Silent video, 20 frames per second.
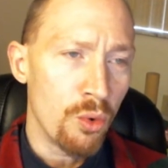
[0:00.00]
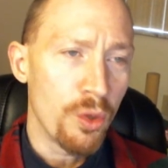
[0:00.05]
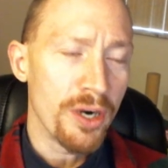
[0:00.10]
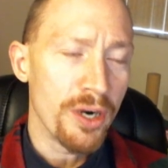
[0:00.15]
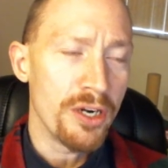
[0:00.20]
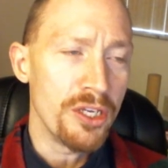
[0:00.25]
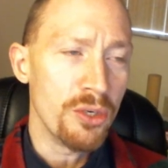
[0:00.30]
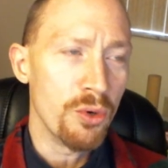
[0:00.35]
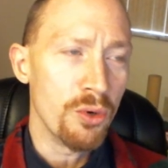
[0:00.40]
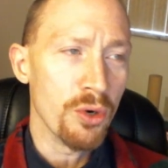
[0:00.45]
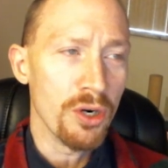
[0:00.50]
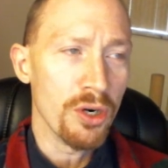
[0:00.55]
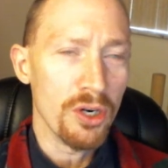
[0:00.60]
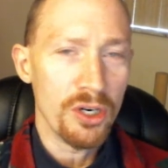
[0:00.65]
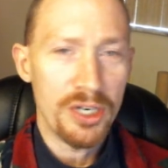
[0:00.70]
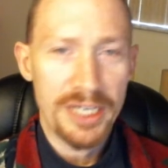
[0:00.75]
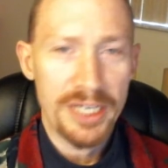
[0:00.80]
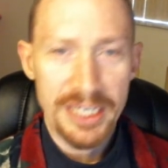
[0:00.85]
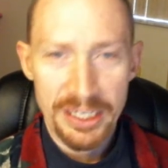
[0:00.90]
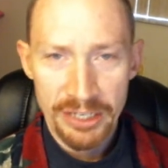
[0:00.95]
where you
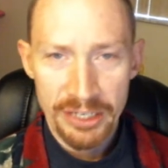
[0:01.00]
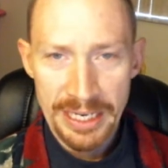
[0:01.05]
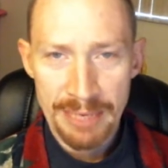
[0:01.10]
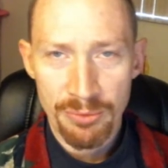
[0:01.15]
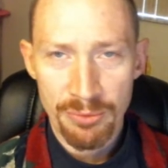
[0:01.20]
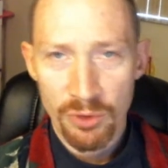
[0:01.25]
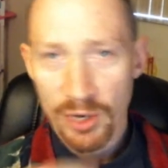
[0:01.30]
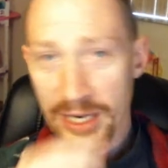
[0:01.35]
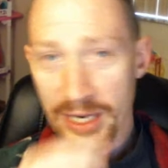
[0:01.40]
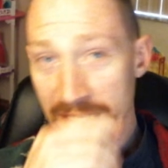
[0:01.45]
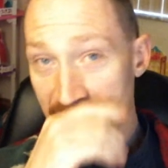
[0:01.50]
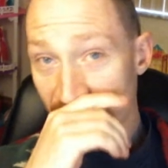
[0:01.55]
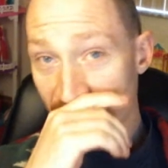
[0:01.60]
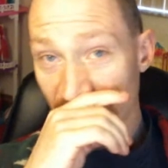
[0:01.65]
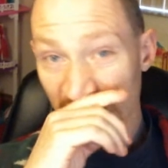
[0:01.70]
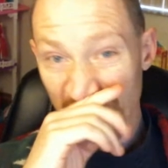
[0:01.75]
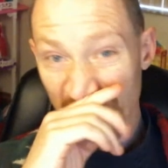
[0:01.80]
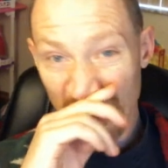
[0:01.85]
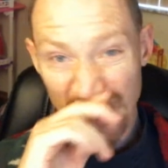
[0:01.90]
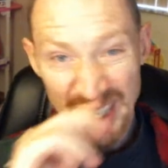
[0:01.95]
earn in-game credits
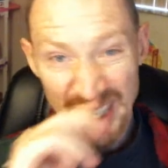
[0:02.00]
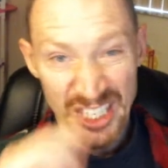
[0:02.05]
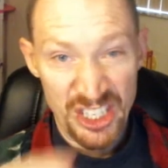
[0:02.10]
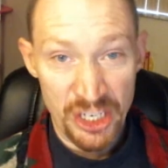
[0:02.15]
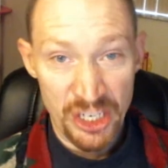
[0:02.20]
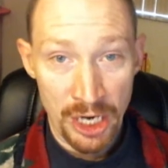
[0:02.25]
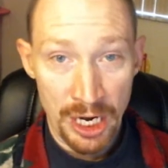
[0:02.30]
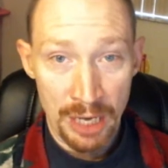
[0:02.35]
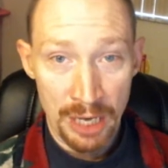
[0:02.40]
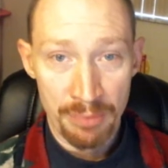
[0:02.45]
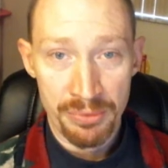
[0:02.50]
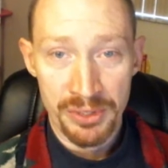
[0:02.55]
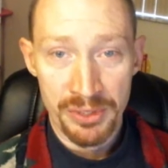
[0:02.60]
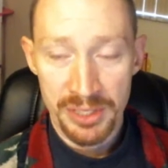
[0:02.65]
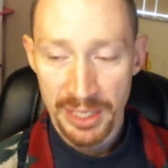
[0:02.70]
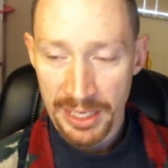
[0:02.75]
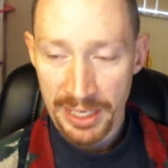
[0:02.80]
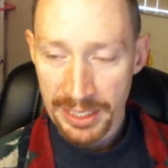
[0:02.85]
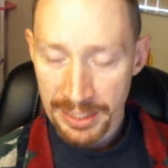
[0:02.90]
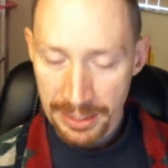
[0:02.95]
for doing jobs
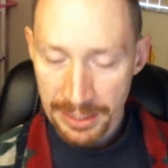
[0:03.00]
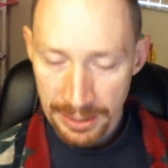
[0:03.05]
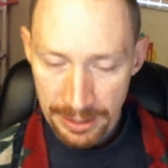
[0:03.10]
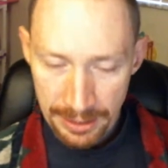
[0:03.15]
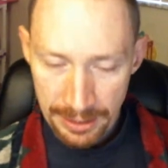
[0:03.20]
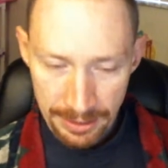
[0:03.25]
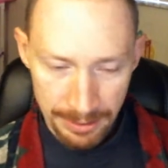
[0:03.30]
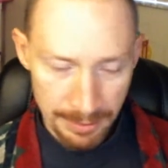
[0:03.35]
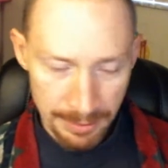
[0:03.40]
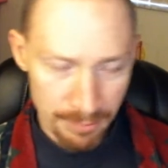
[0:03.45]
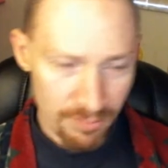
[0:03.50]
like uh,